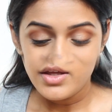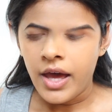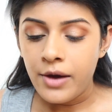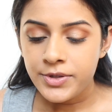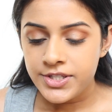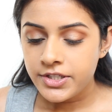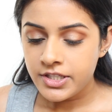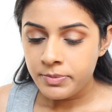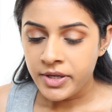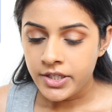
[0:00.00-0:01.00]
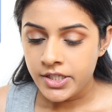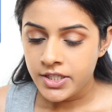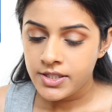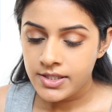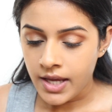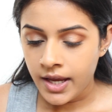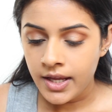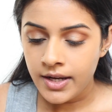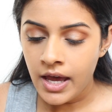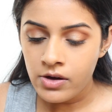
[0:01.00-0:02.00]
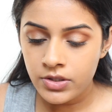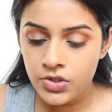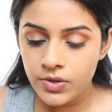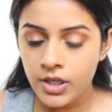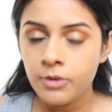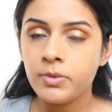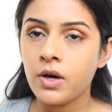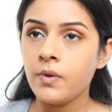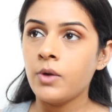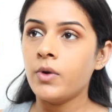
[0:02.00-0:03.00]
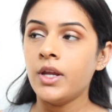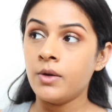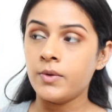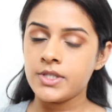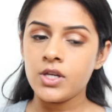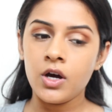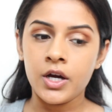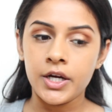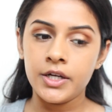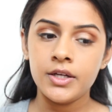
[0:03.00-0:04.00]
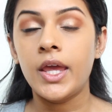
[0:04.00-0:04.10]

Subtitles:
How was your experience and how did you keep going when it was hard?